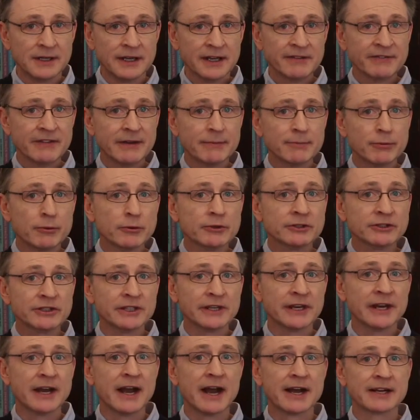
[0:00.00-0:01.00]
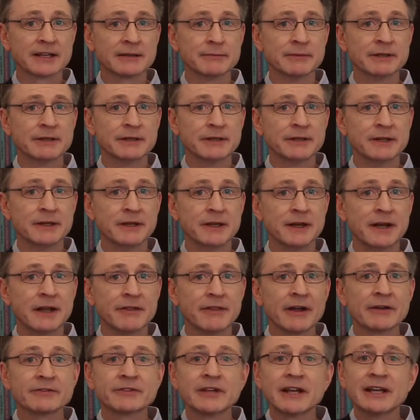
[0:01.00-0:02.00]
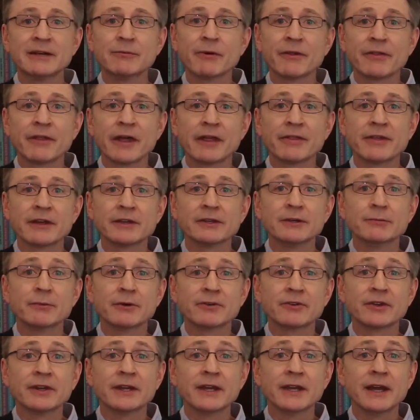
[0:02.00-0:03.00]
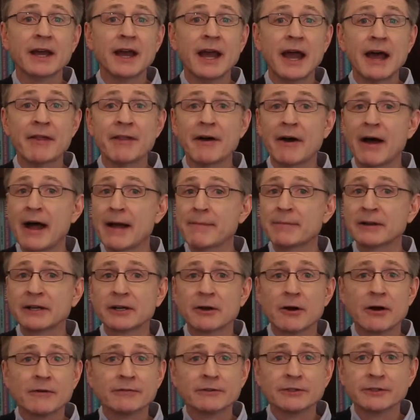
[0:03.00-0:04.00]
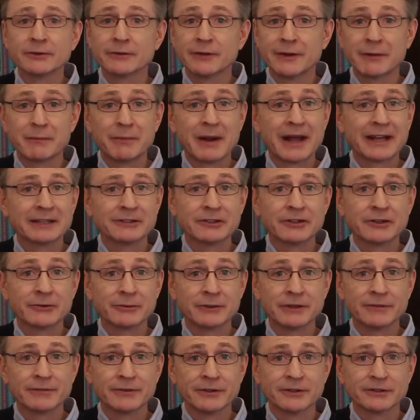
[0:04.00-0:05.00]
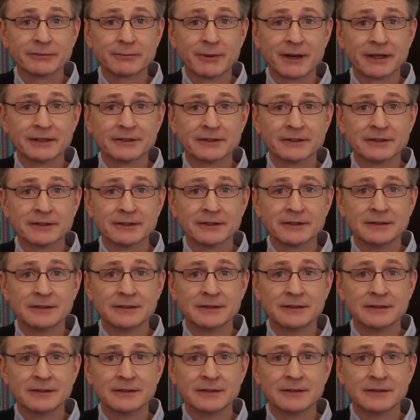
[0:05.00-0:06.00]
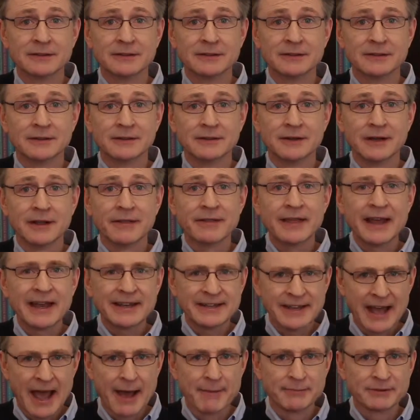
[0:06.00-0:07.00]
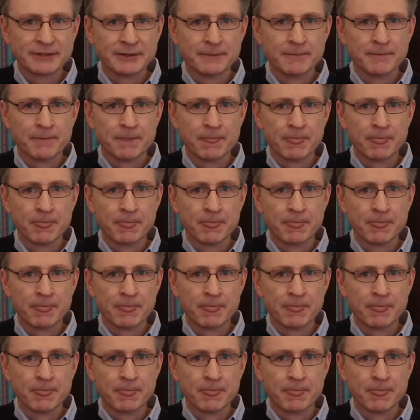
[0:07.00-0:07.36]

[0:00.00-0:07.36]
If they're pushed in an argument, they'll tell you what they think you want to hear, and they'll happily go off and do what they're planning to do in the first place. They adapt.